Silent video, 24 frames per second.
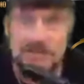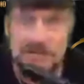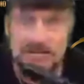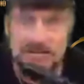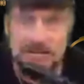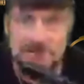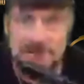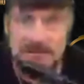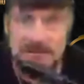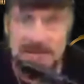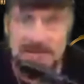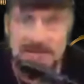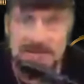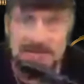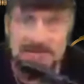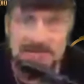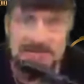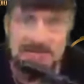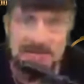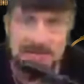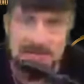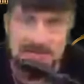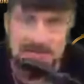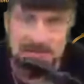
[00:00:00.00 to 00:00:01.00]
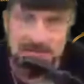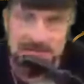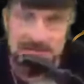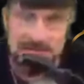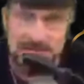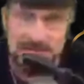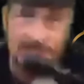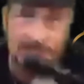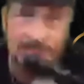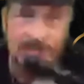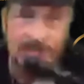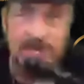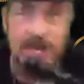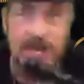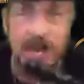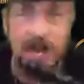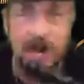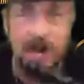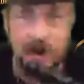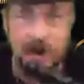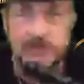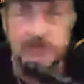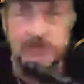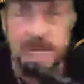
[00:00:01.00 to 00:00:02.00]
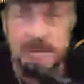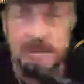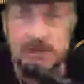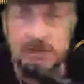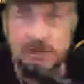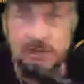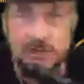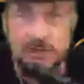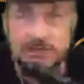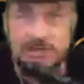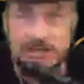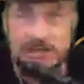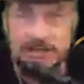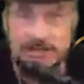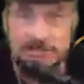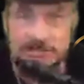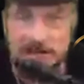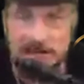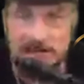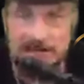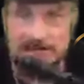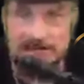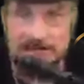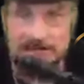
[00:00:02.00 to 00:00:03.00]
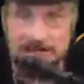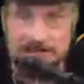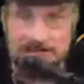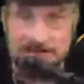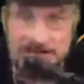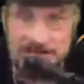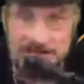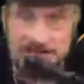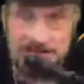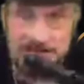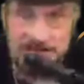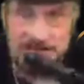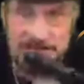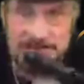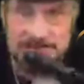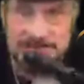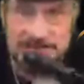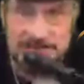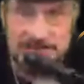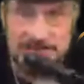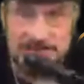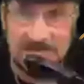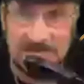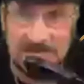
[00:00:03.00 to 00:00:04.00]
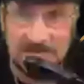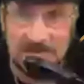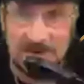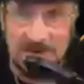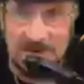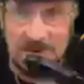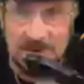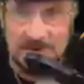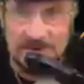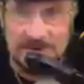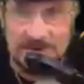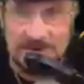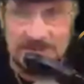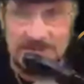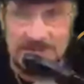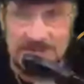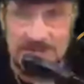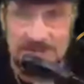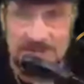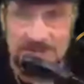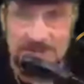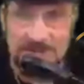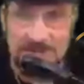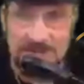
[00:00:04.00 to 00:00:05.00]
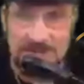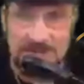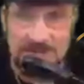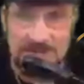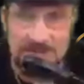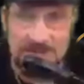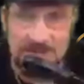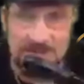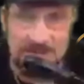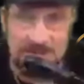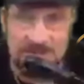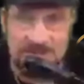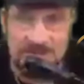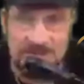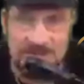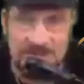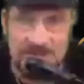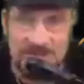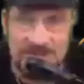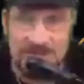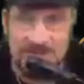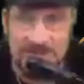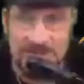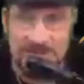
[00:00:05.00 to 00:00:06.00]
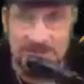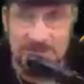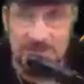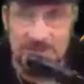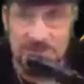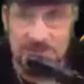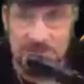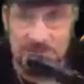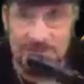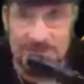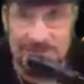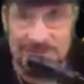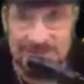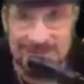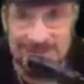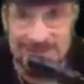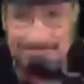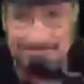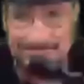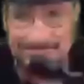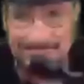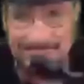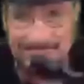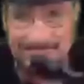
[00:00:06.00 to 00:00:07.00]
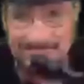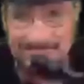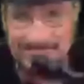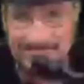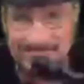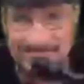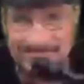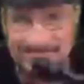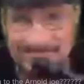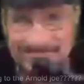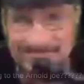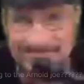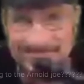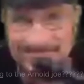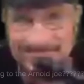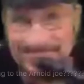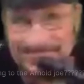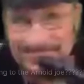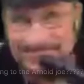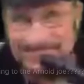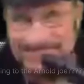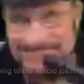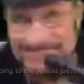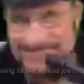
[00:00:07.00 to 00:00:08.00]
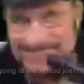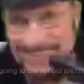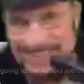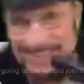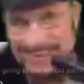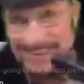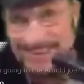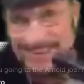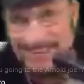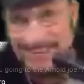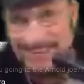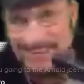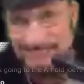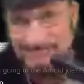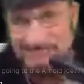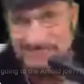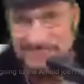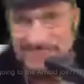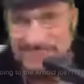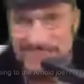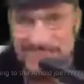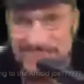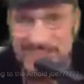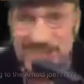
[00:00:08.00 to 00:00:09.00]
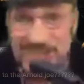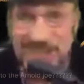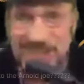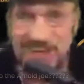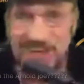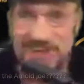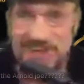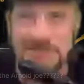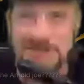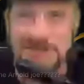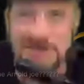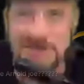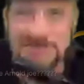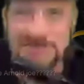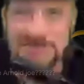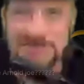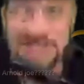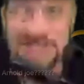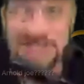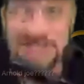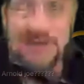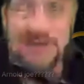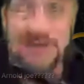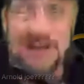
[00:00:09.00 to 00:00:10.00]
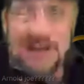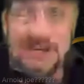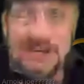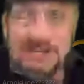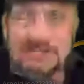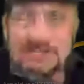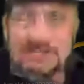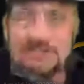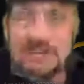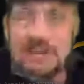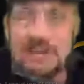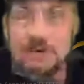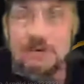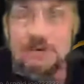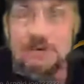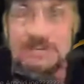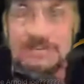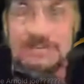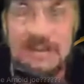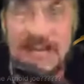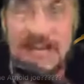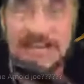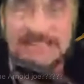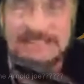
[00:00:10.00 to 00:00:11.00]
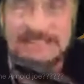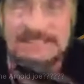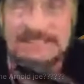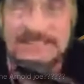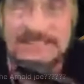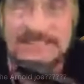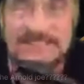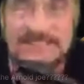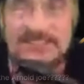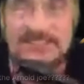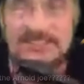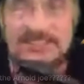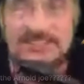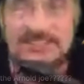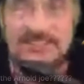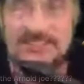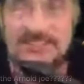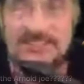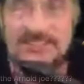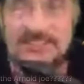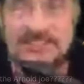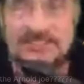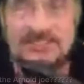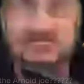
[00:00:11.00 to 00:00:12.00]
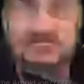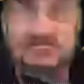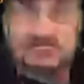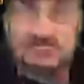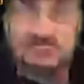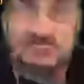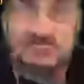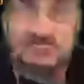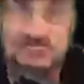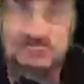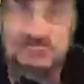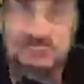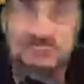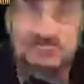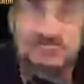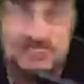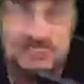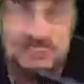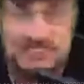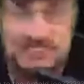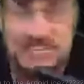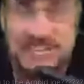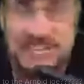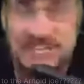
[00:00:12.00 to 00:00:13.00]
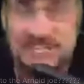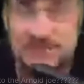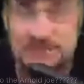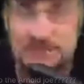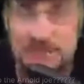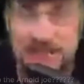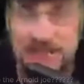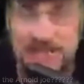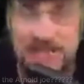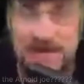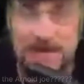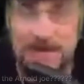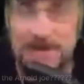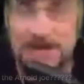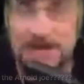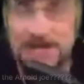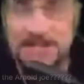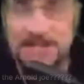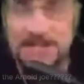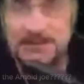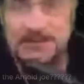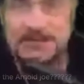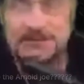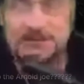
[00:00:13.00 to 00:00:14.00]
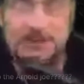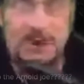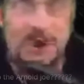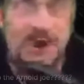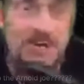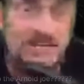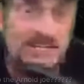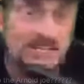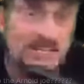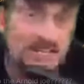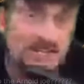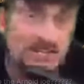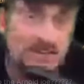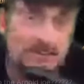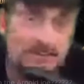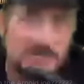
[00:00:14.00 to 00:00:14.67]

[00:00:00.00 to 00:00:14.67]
back. I'll sell you the TM. Oh, okay, cool. Thanks, Mike. I think Kid Robbie is getting plenty of pussy. Got a few beers. Stop. Are you going to the Arnold, Joe? Yes, sir/ma'am, because Marky could